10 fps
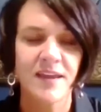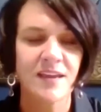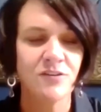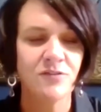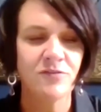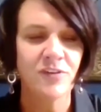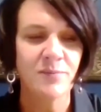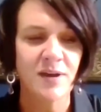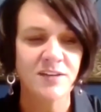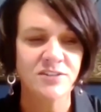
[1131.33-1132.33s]
Thank you
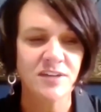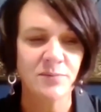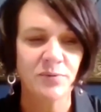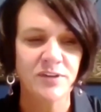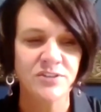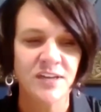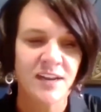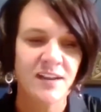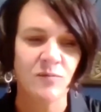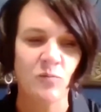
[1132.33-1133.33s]
very much. I
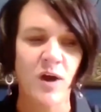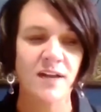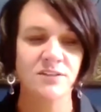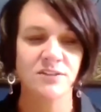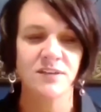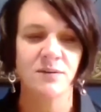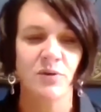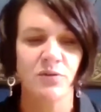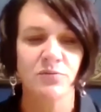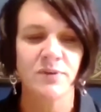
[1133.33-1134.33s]
appreciate it. And watch, in
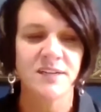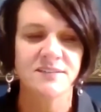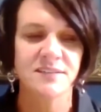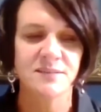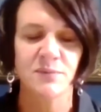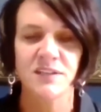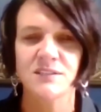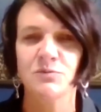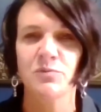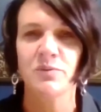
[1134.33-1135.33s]
about 3 to 6
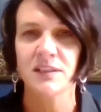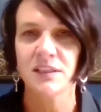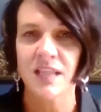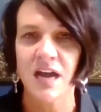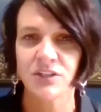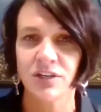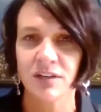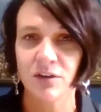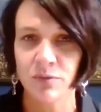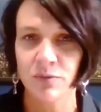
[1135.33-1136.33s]
months, we'll be launching a
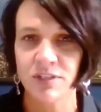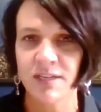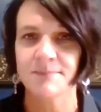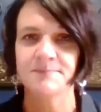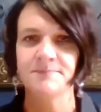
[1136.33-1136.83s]
new machine.